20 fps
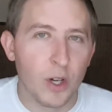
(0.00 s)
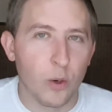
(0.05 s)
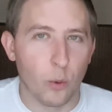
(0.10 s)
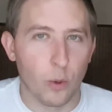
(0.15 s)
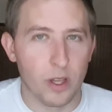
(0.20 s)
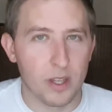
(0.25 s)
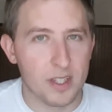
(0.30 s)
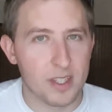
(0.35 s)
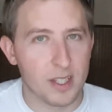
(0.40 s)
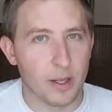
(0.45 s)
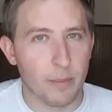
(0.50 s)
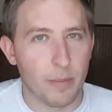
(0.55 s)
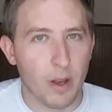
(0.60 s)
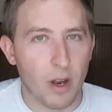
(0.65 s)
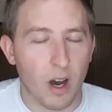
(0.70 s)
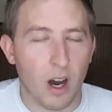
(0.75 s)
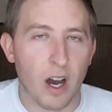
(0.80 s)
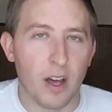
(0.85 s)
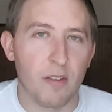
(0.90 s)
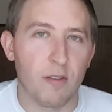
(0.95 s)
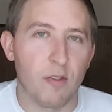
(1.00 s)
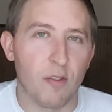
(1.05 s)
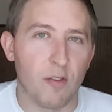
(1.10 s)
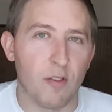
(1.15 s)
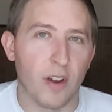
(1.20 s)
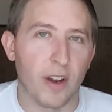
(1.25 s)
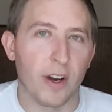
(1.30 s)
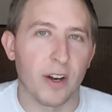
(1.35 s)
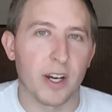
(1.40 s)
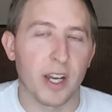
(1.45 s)
with some
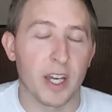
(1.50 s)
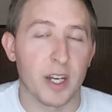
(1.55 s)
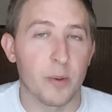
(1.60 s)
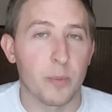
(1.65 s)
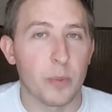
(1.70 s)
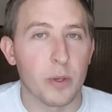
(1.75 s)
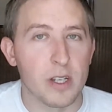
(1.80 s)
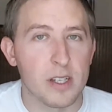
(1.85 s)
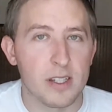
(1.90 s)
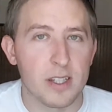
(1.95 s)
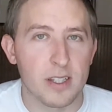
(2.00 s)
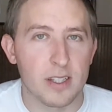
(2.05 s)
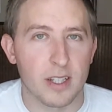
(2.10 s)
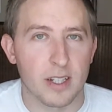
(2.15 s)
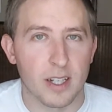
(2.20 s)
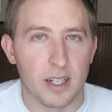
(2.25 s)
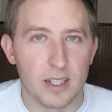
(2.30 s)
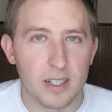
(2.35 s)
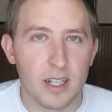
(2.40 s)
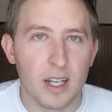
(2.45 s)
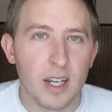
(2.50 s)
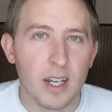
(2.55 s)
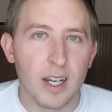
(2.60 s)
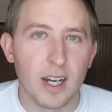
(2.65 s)
non-fair kind of pieces in it.